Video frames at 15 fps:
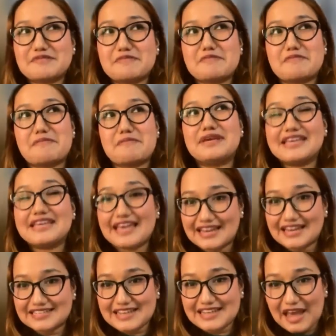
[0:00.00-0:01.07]
me
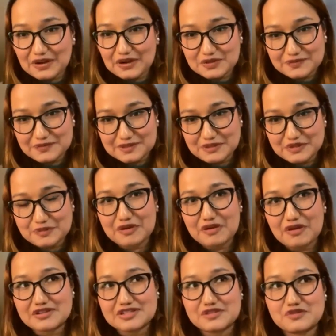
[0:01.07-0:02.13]
getting diagnosed with the
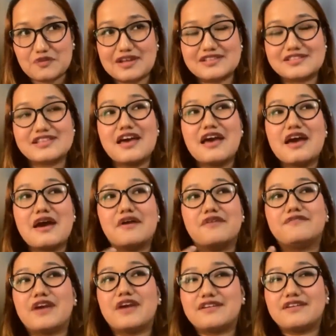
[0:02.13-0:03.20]
tuberculosis was
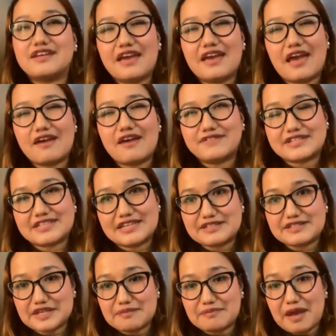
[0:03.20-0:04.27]
very evident
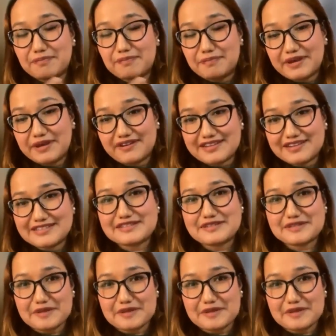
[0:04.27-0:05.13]
in my parents'